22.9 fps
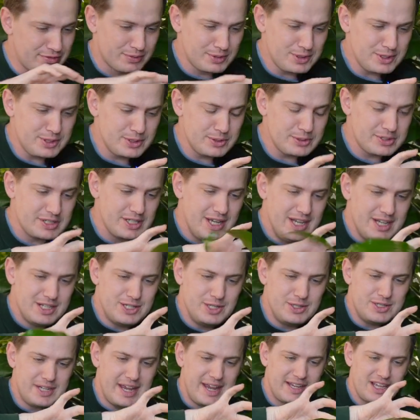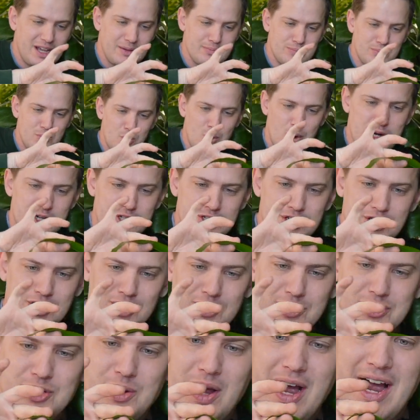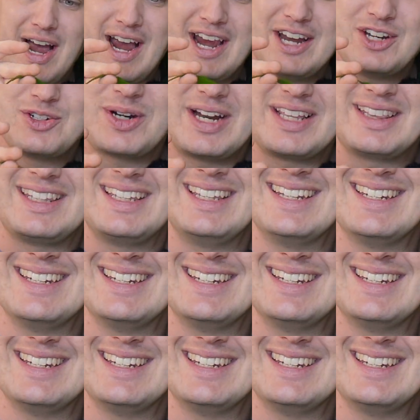roots to take up moisture to hydrate the